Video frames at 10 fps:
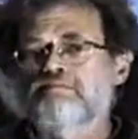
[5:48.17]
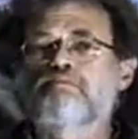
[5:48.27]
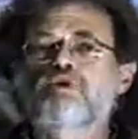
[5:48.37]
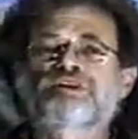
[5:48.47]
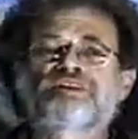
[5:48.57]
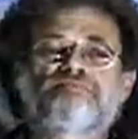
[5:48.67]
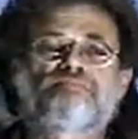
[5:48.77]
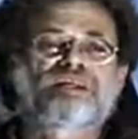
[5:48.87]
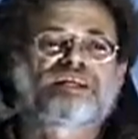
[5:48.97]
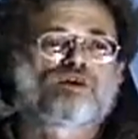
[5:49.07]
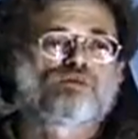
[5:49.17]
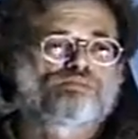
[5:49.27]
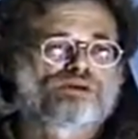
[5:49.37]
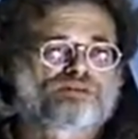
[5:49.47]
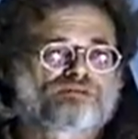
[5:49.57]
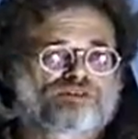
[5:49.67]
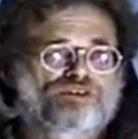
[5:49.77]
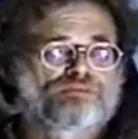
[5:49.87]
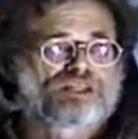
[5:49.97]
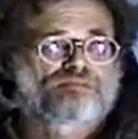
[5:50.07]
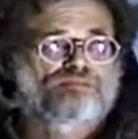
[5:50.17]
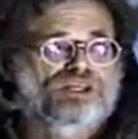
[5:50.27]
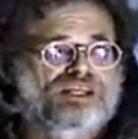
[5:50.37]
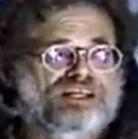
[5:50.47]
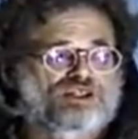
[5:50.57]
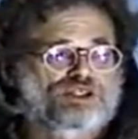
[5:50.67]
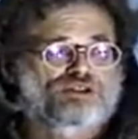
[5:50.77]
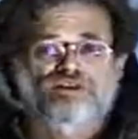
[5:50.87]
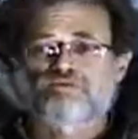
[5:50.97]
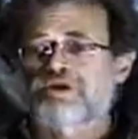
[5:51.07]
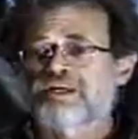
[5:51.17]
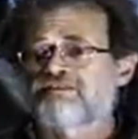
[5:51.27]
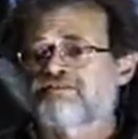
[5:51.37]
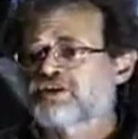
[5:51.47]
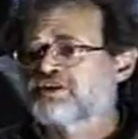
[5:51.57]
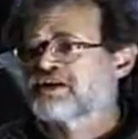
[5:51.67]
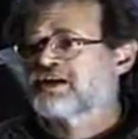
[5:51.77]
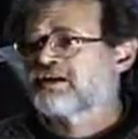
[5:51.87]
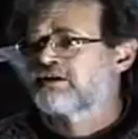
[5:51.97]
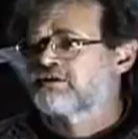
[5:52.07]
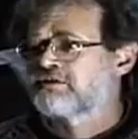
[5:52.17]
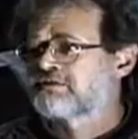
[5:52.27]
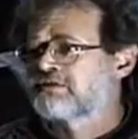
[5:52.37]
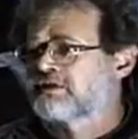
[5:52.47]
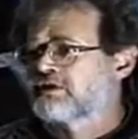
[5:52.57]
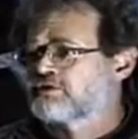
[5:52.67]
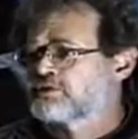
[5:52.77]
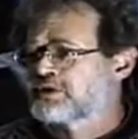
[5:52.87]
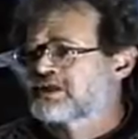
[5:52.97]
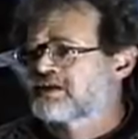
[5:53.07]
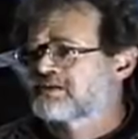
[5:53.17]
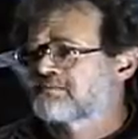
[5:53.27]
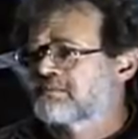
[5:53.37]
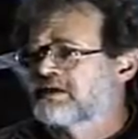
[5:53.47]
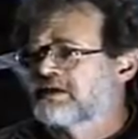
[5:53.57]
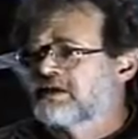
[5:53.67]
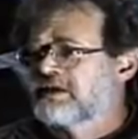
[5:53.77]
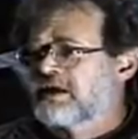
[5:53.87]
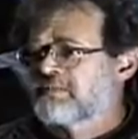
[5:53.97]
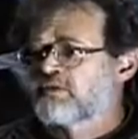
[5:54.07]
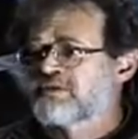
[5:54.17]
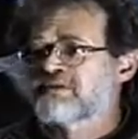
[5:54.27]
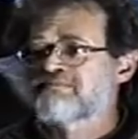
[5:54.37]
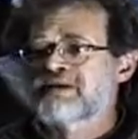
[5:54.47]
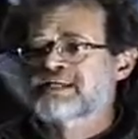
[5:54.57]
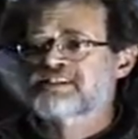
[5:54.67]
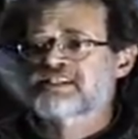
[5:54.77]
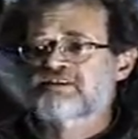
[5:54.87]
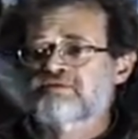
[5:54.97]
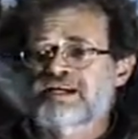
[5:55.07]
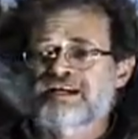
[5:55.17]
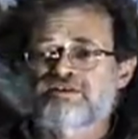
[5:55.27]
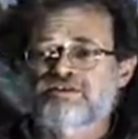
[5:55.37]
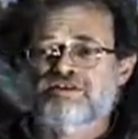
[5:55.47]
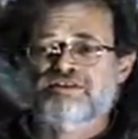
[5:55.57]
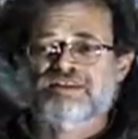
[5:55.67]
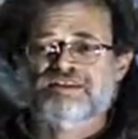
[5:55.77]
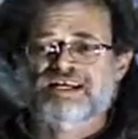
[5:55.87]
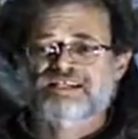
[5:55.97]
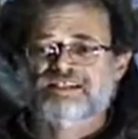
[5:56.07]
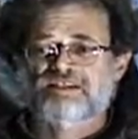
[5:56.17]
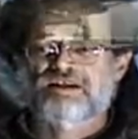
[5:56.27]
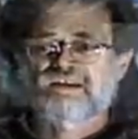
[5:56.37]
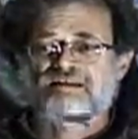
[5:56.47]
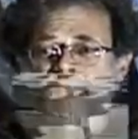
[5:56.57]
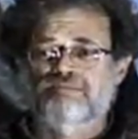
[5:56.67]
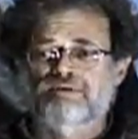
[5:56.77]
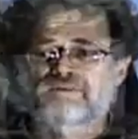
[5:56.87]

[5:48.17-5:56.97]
more deeply open to manipulation than we ever dared dream. I mean, we've been messing around on the desktop,